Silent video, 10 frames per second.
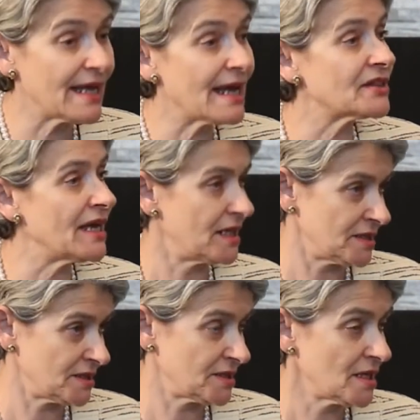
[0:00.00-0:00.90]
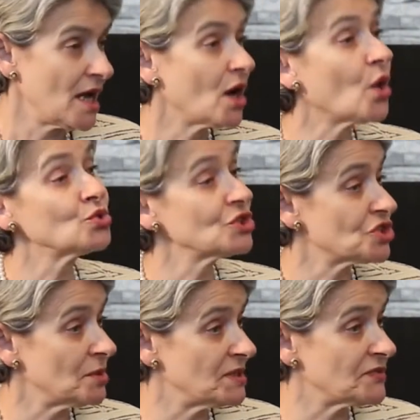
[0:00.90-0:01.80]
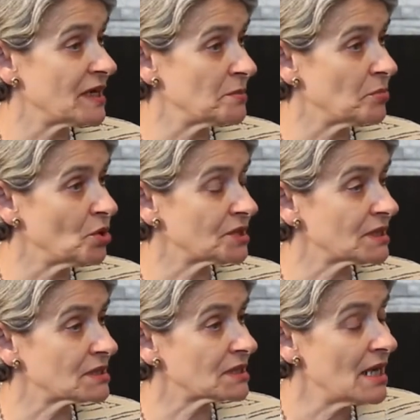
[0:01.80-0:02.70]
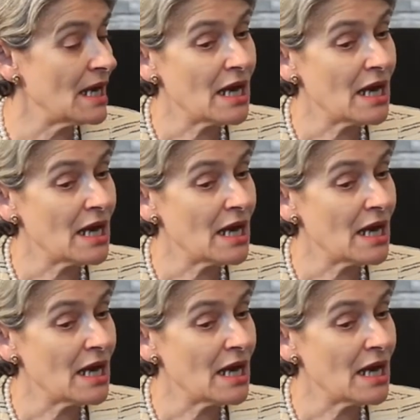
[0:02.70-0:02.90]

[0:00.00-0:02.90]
They are theirs. Ownership is very important.